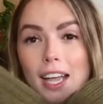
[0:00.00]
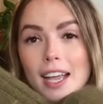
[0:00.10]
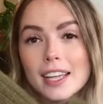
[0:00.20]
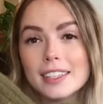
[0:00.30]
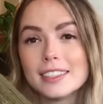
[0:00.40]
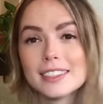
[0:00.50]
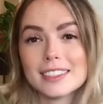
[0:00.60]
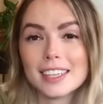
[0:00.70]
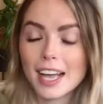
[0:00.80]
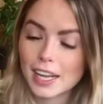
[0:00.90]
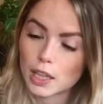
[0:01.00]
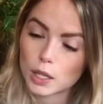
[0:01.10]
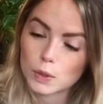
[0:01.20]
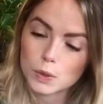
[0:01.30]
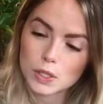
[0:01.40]
And I
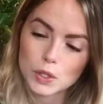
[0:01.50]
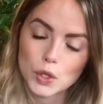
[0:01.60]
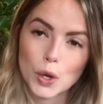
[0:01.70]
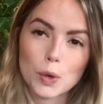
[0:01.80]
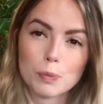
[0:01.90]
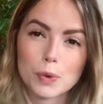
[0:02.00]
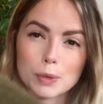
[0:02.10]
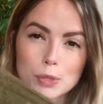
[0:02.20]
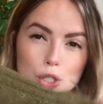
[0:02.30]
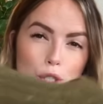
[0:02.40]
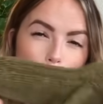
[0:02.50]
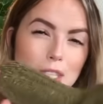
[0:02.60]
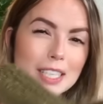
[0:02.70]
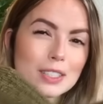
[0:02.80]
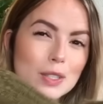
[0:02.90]
closed the toe prematurely,